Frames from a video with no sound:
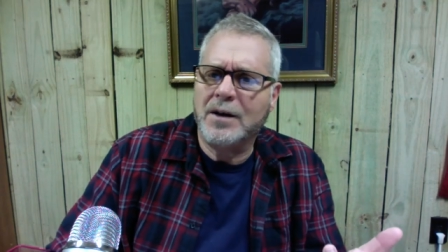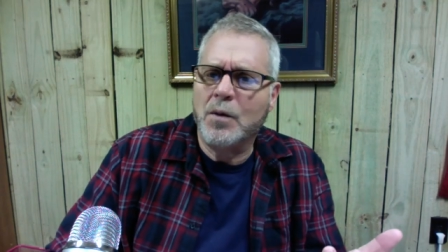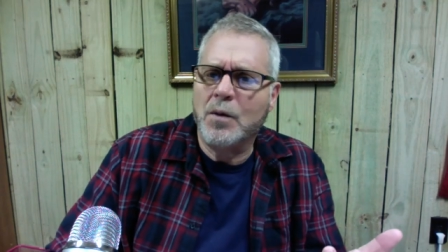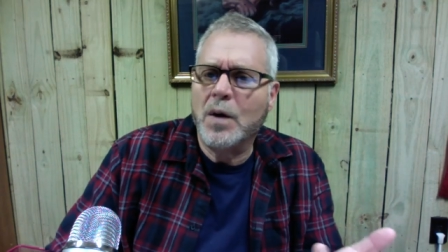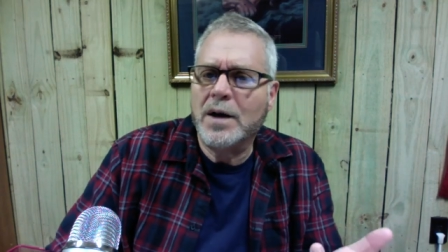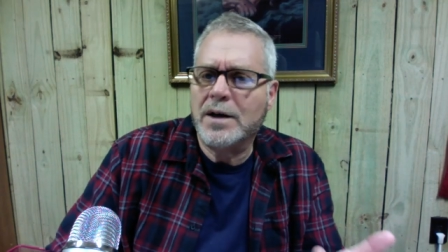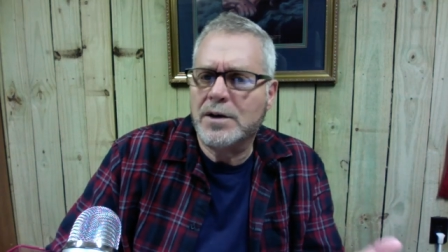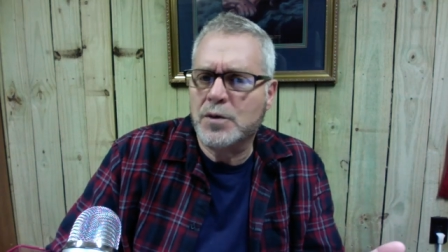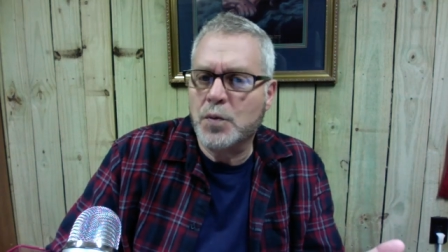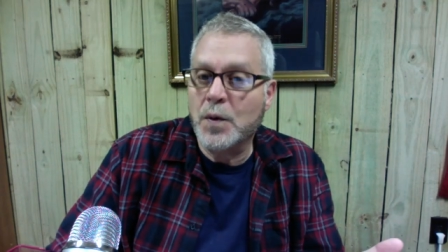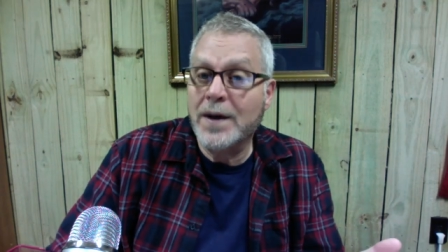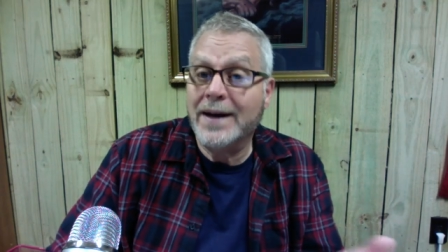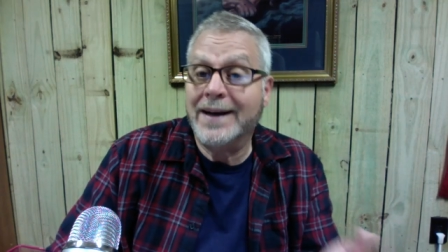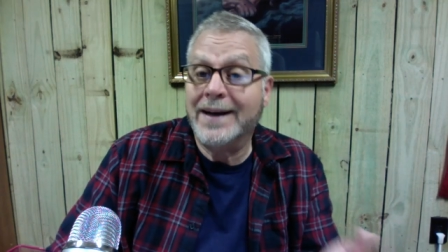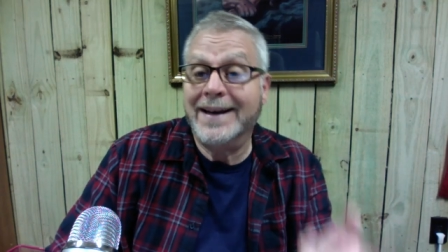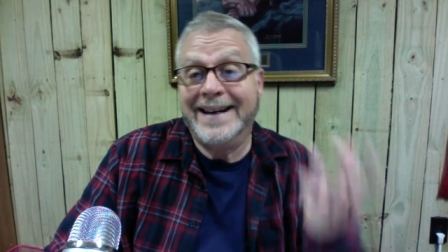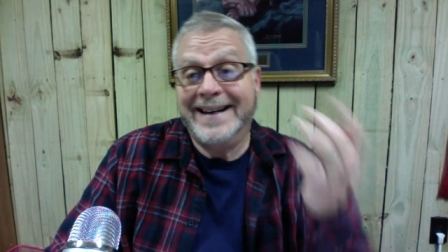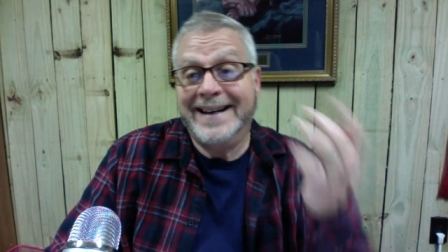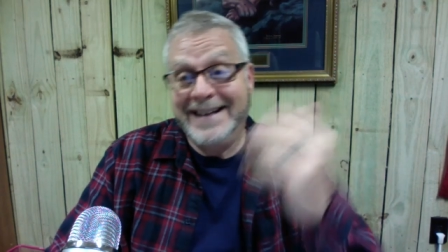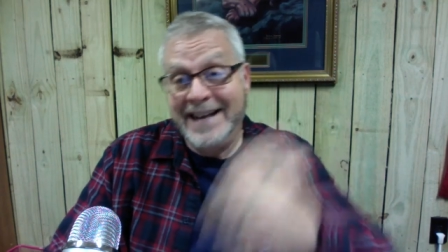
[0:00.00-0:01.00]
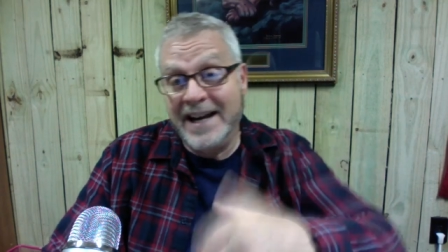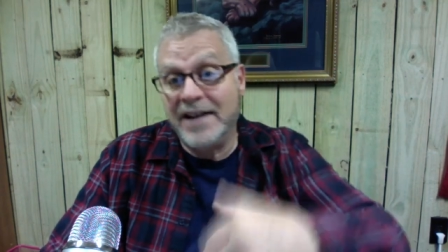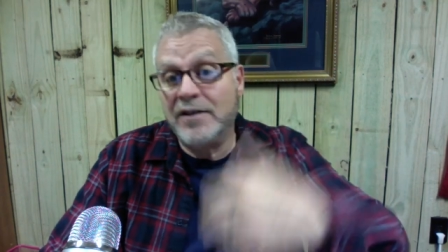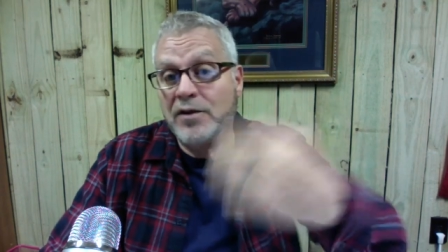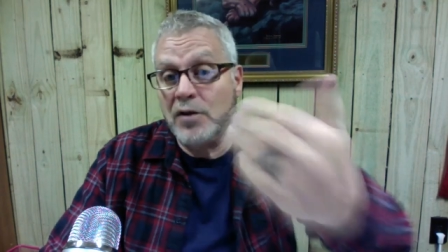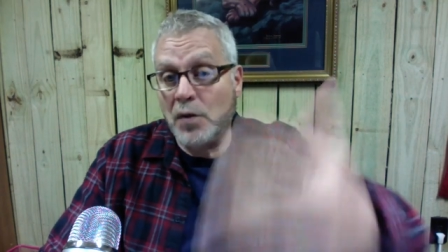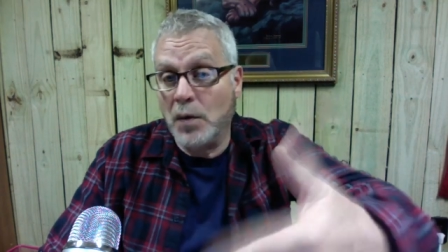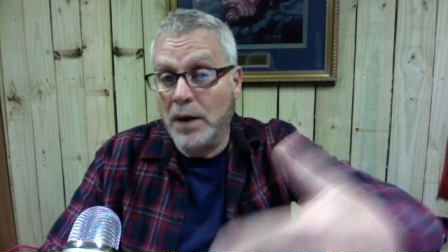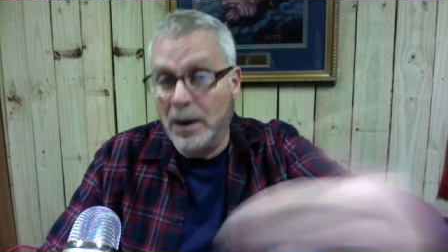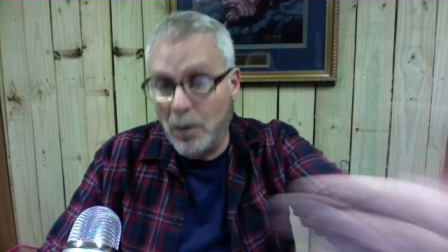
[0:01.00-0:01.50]
what is wicked and yet
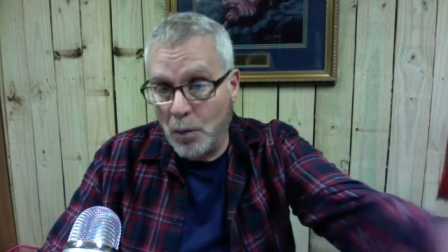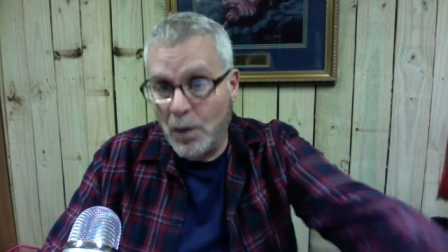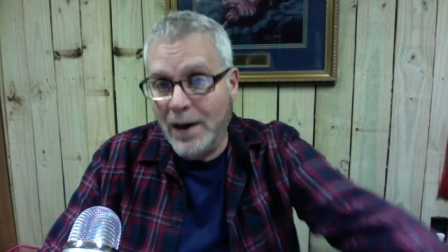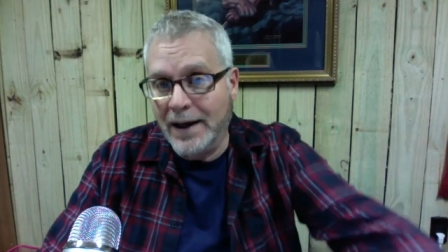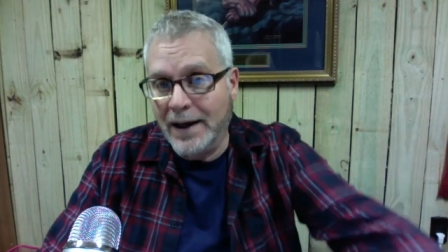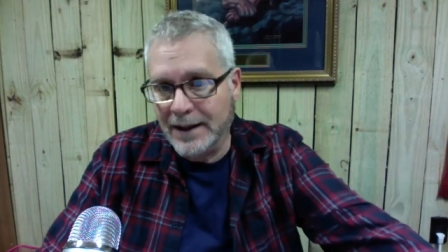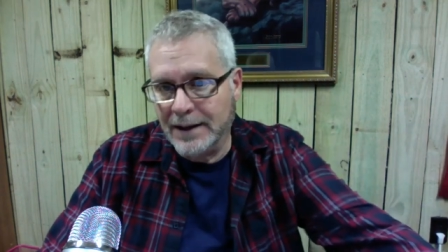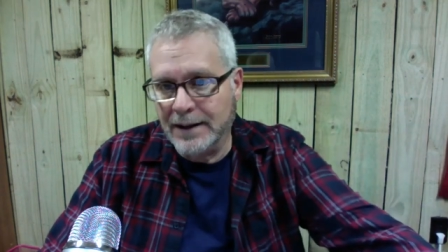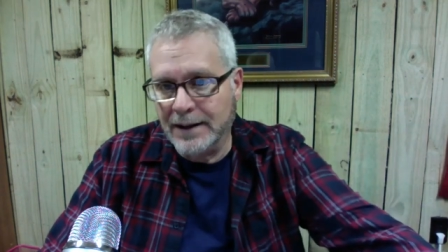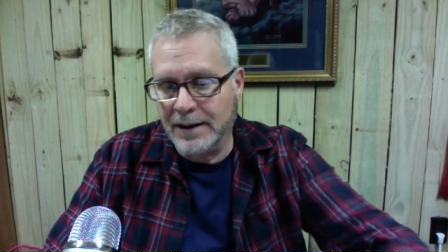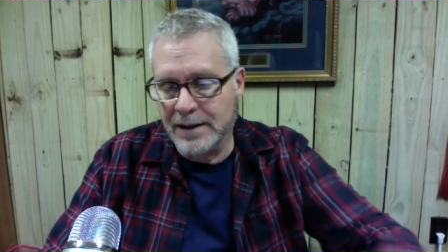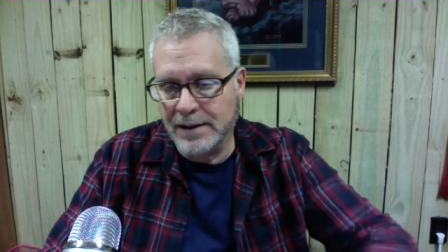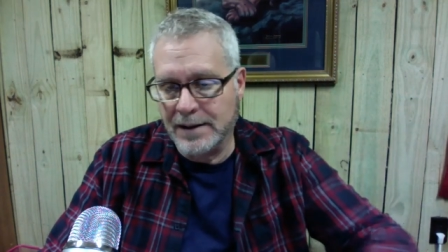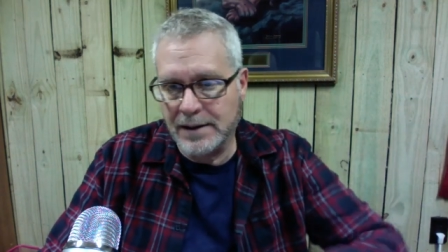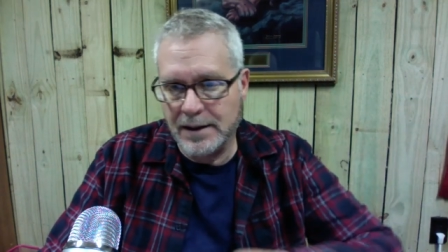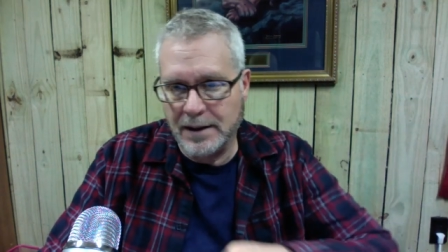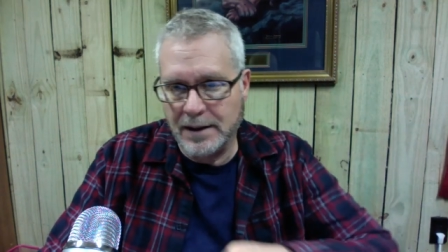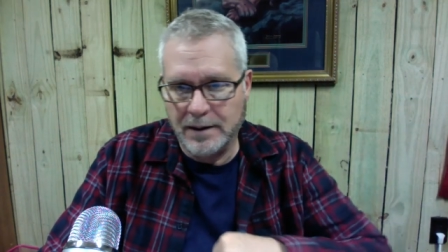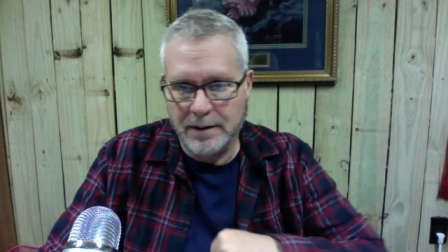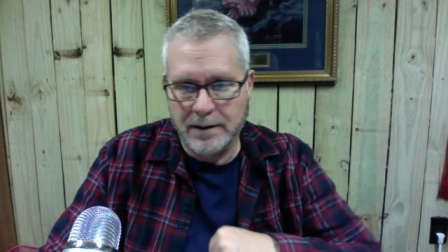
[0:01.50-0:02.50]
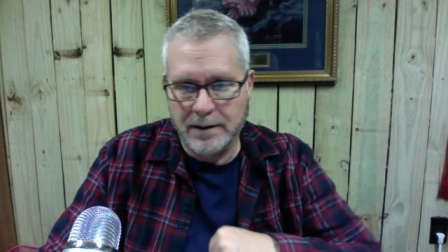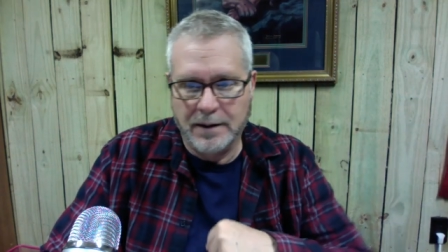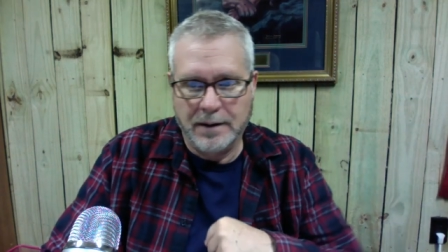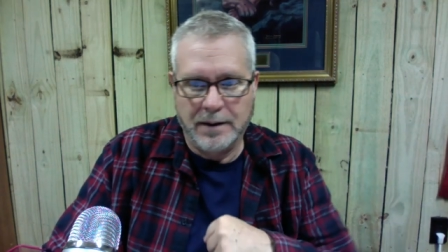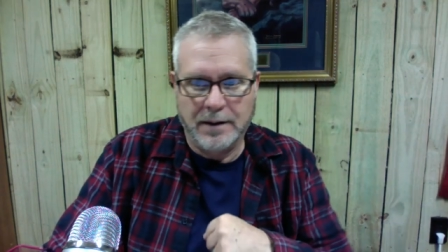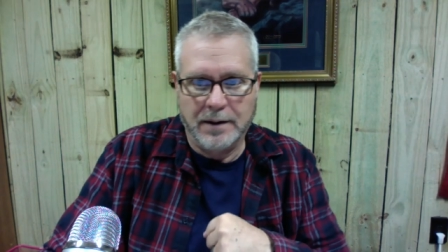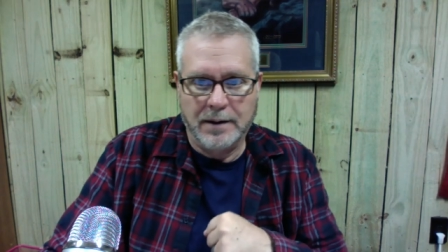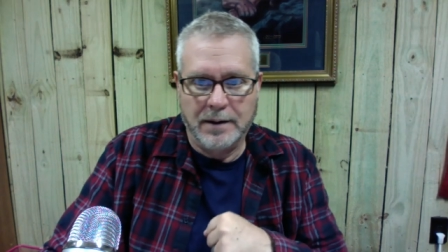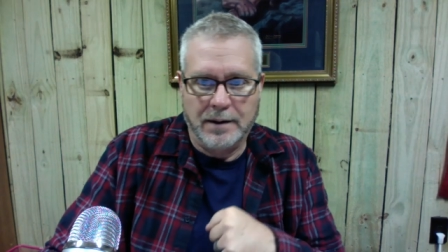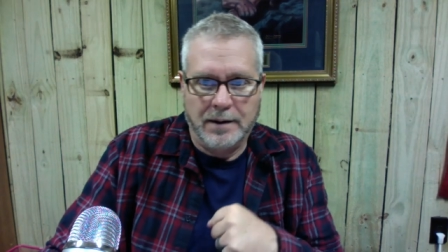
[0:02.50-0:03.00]
doing wickedness
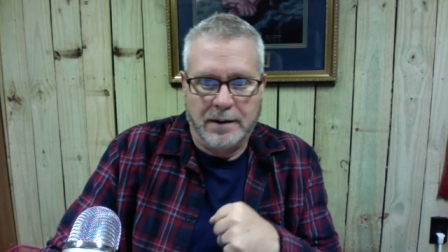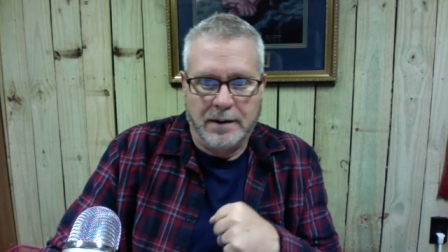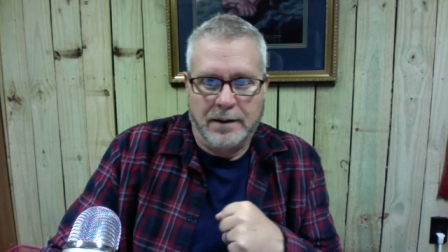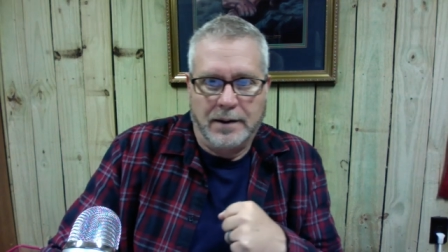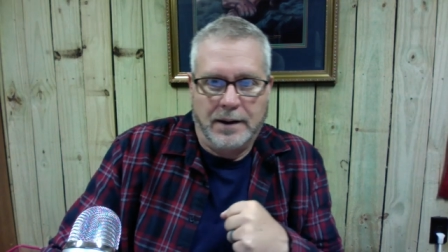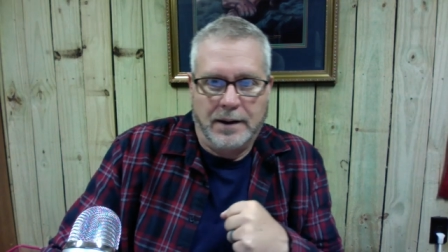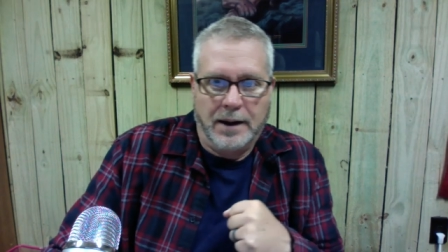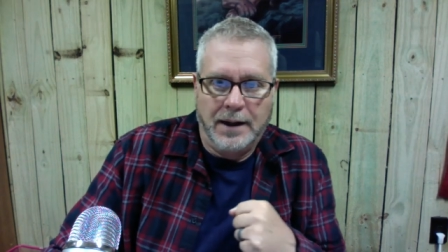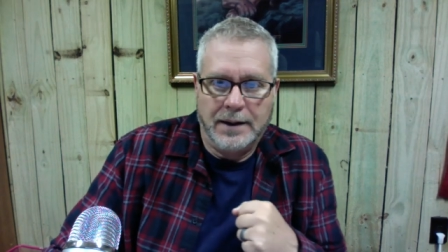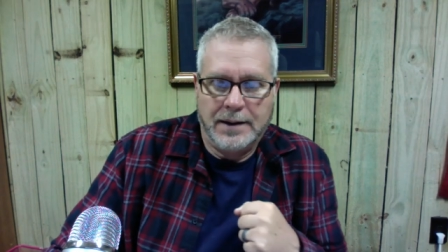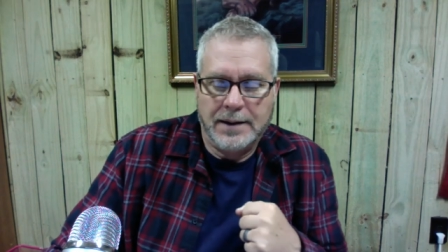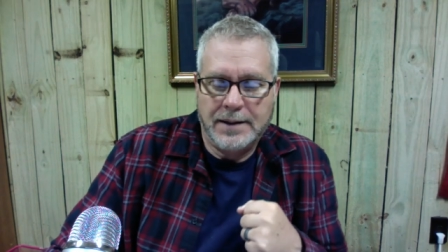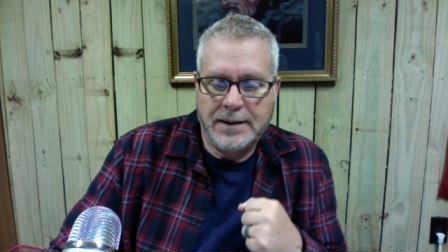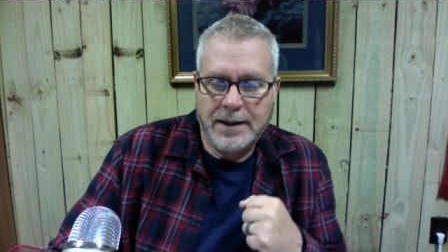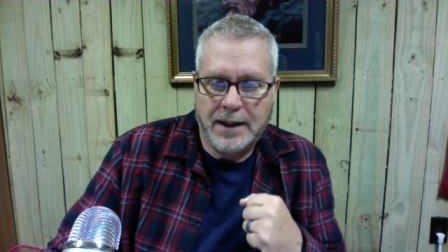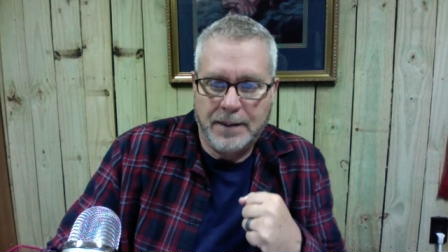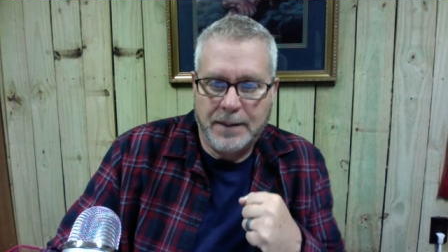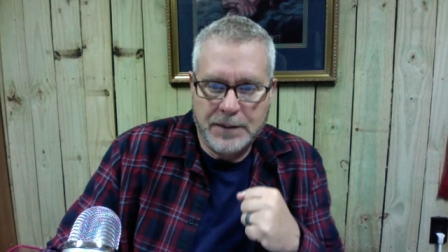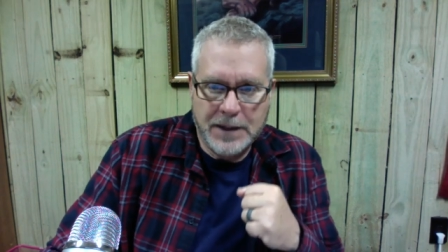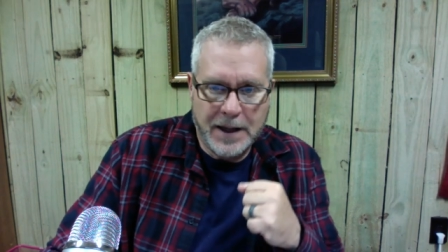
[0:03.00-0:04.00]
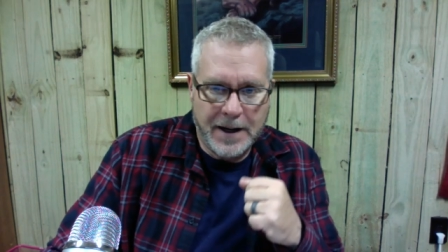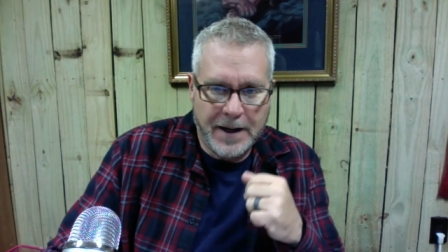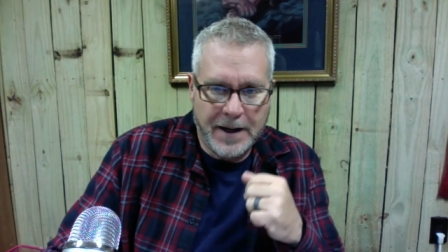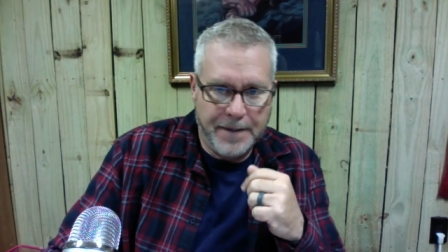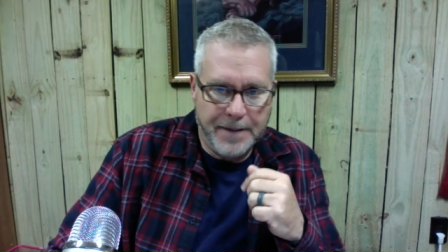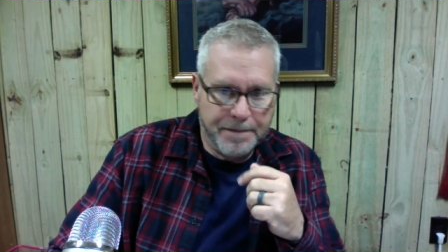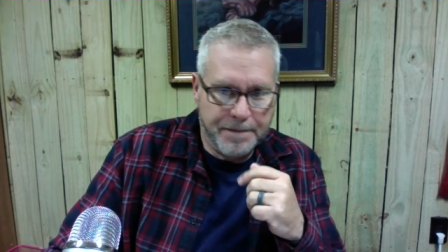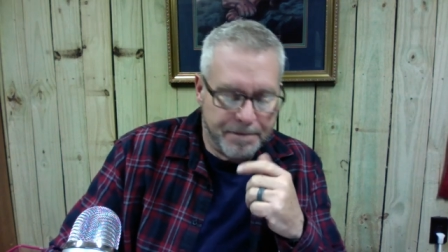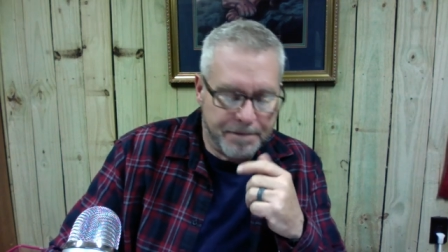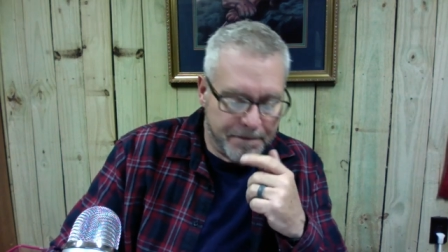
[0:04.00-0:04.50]
at the same
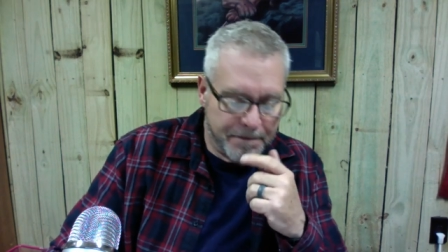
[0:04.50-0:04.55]
time.